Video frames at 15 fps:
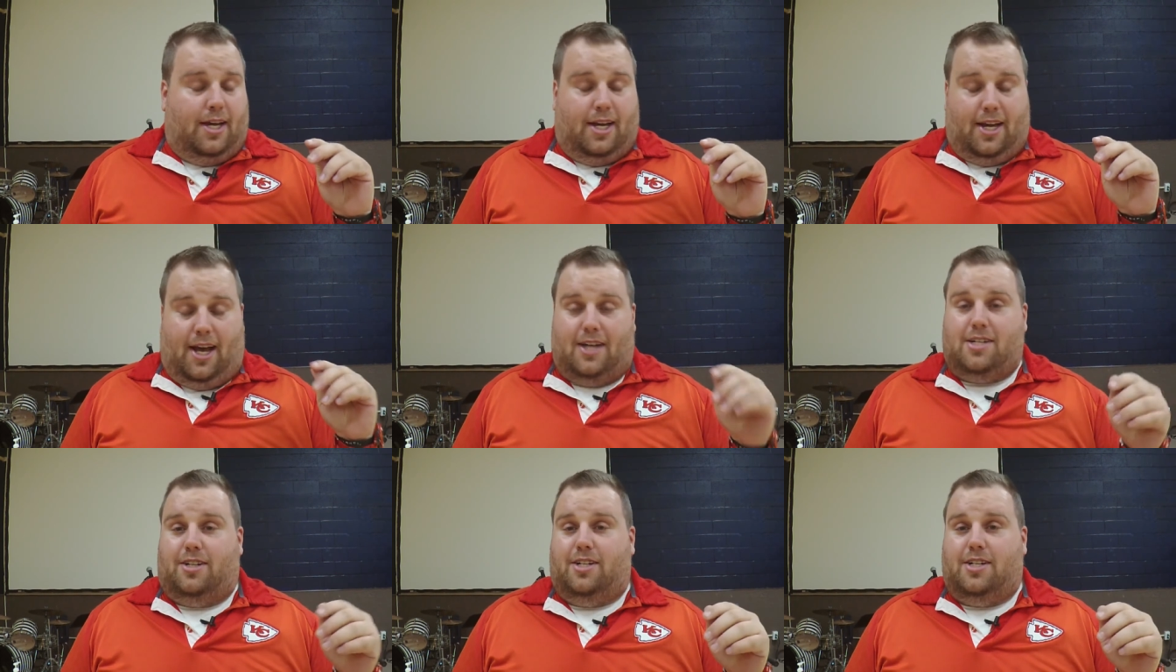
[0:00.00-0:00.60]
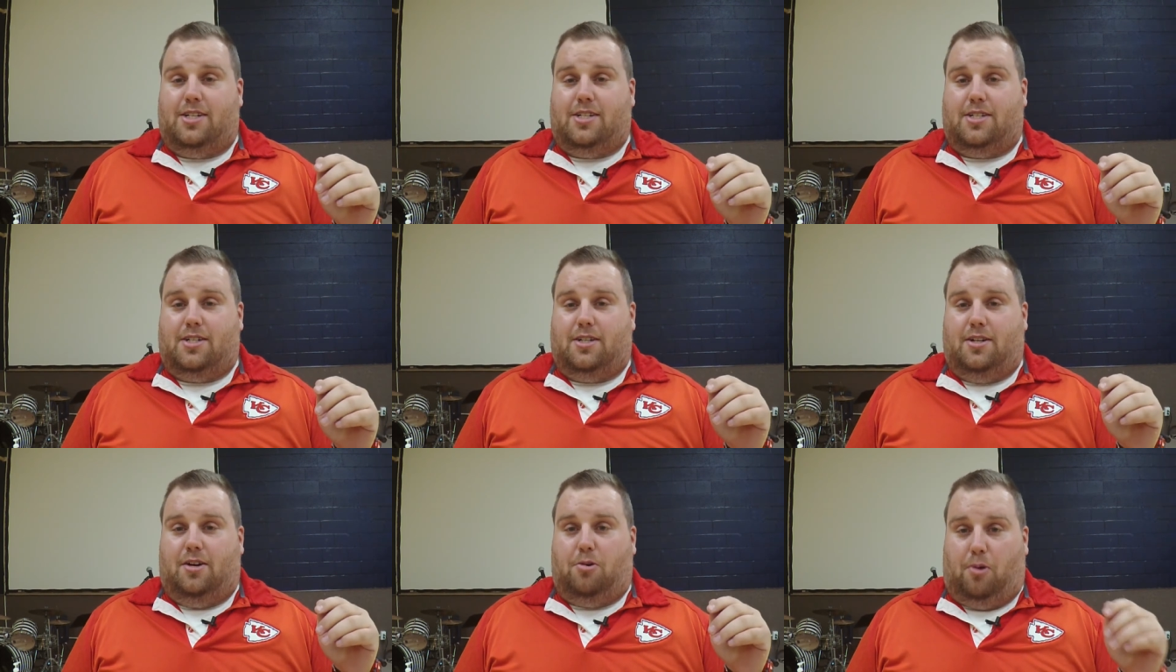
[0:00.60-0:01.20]
He actually
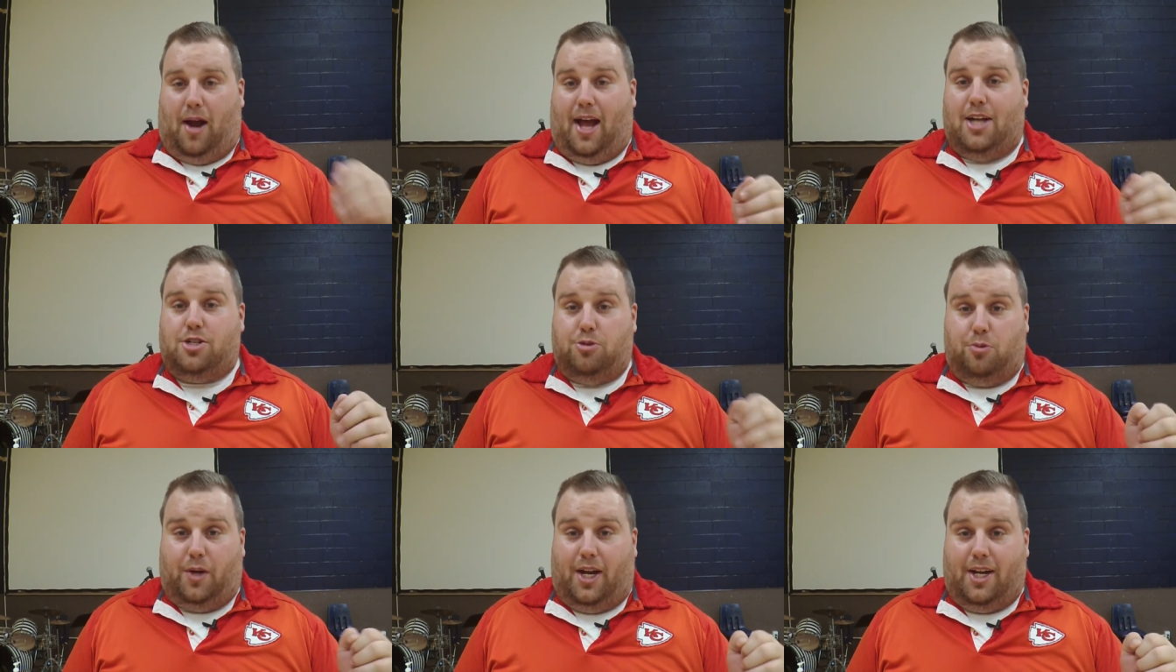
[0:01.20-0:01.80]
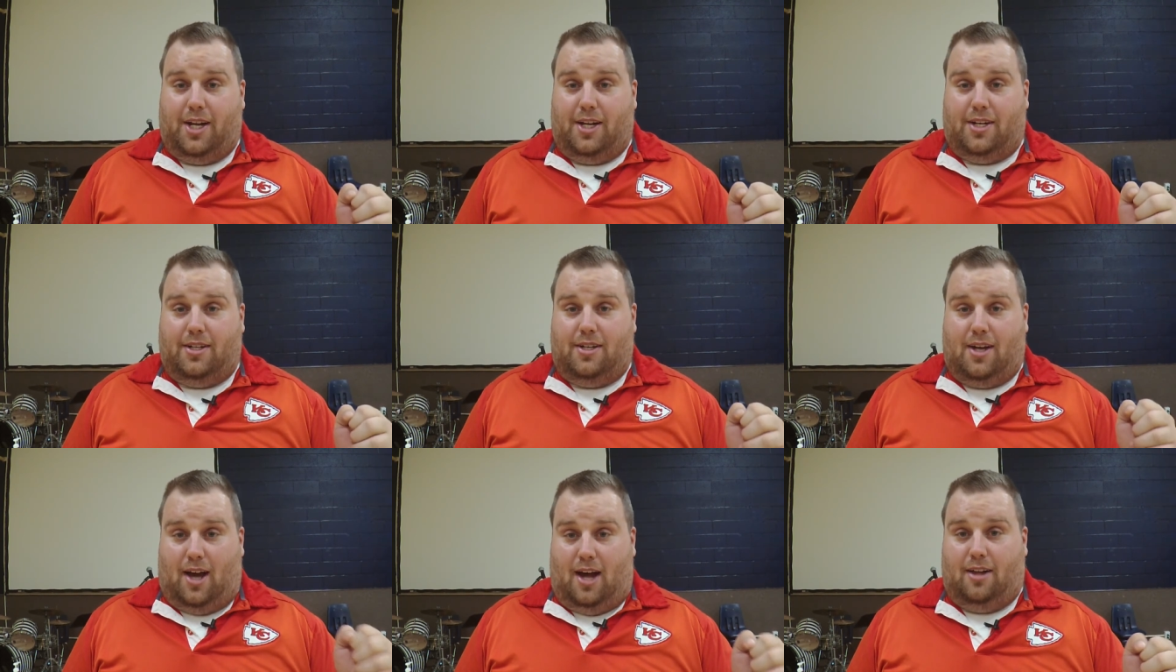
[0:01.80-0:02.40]
just
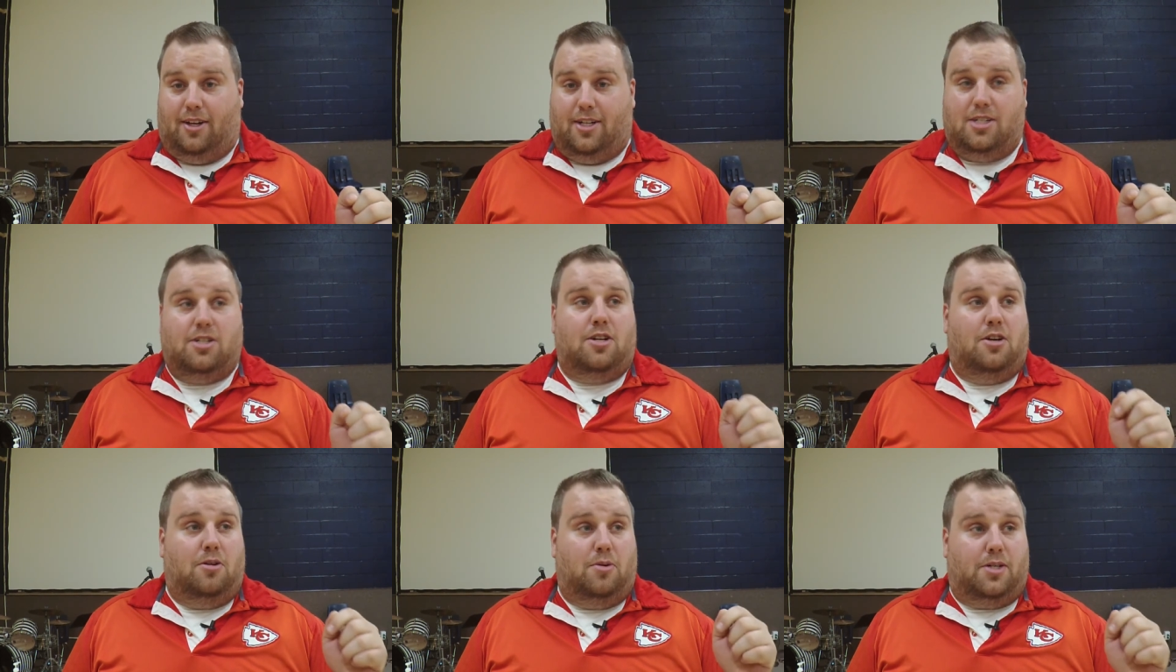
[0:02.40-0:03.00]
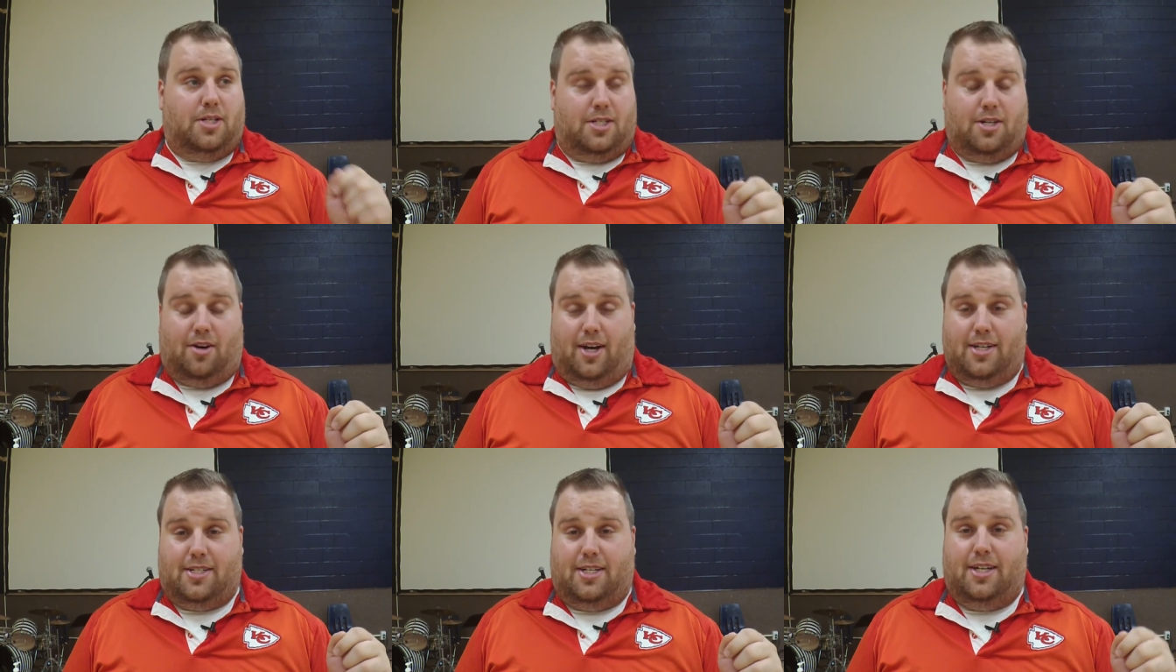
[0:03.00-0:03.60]
graduated college, which is
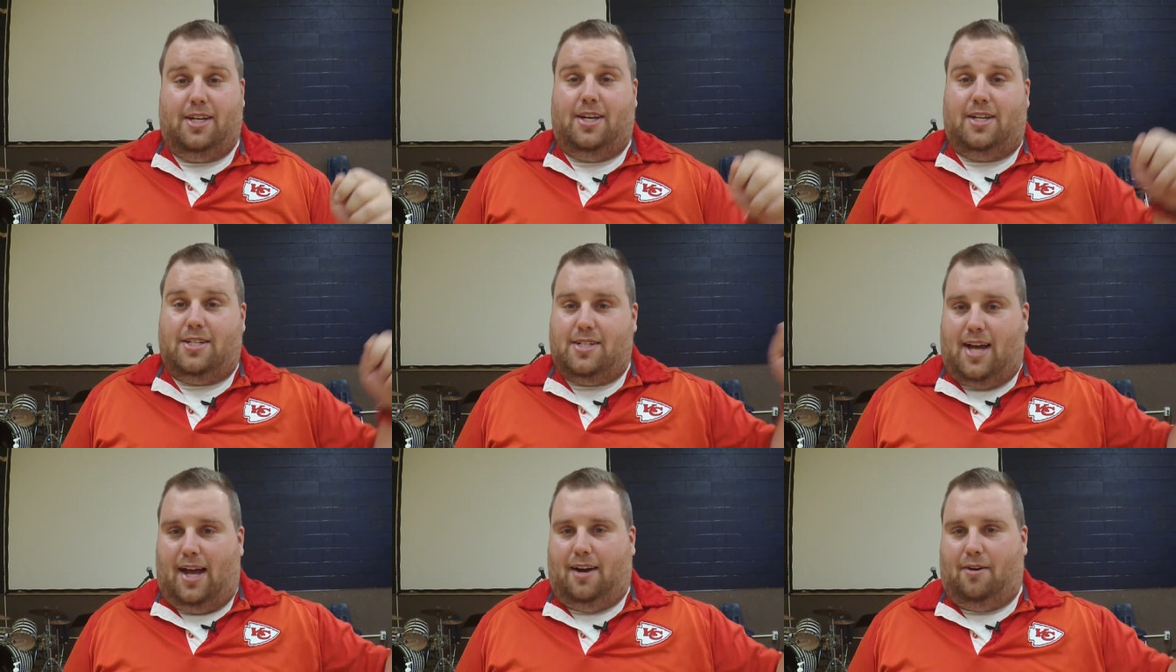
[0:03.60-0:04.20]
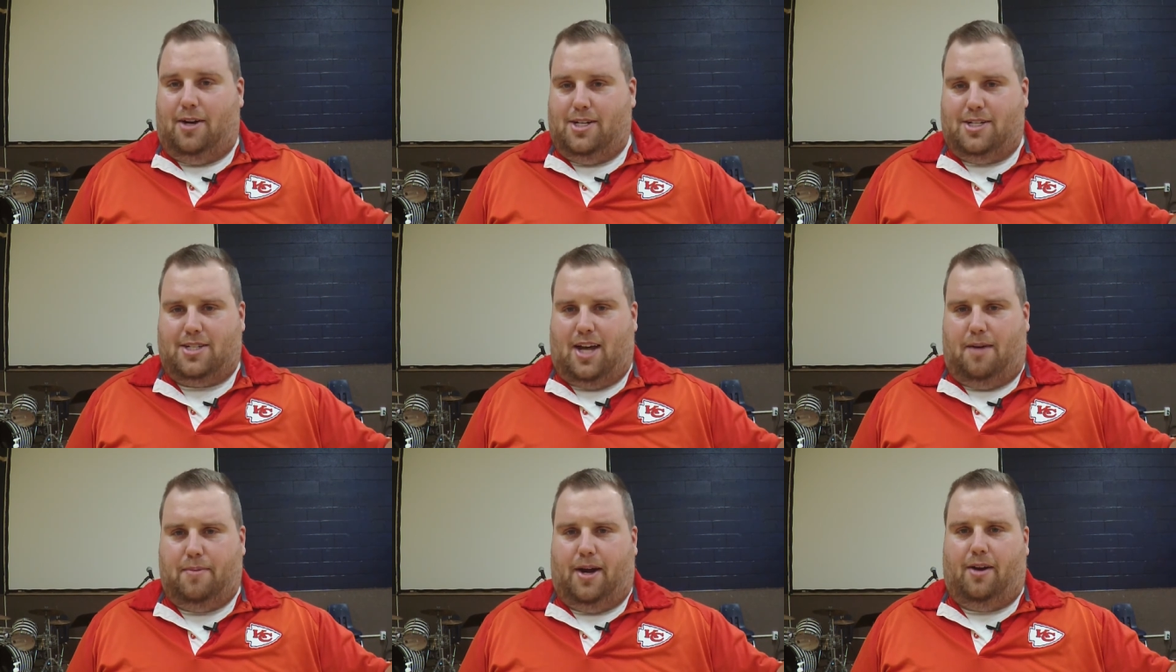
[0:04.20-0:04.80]
crazy, and Zachary
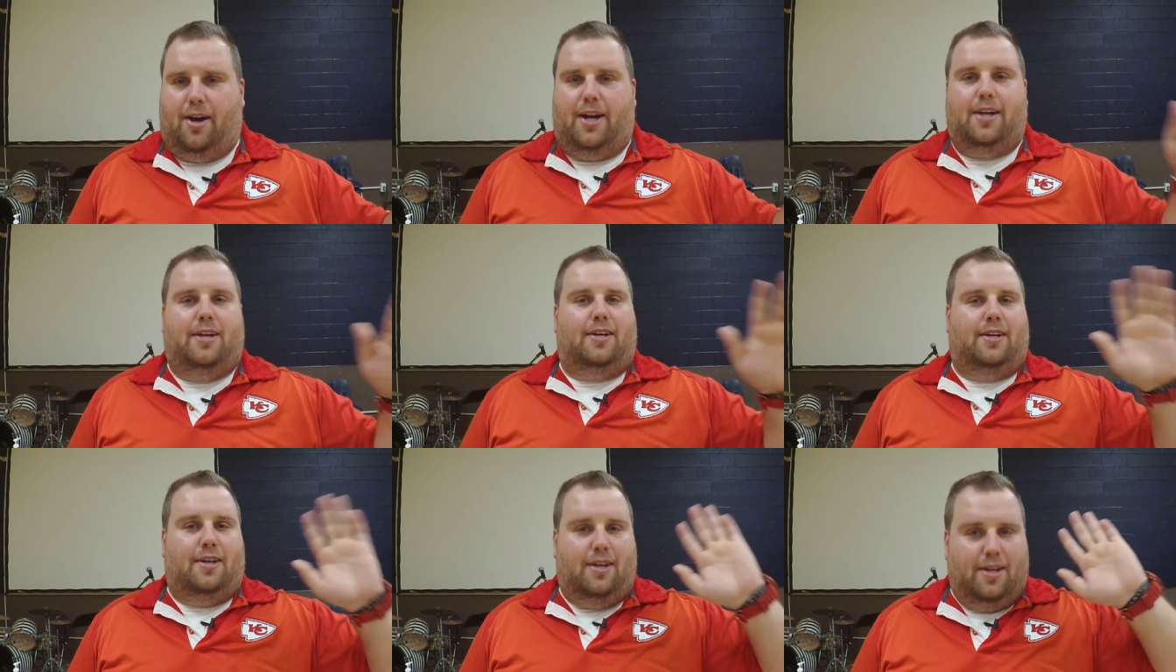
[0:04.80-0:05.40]
just got married.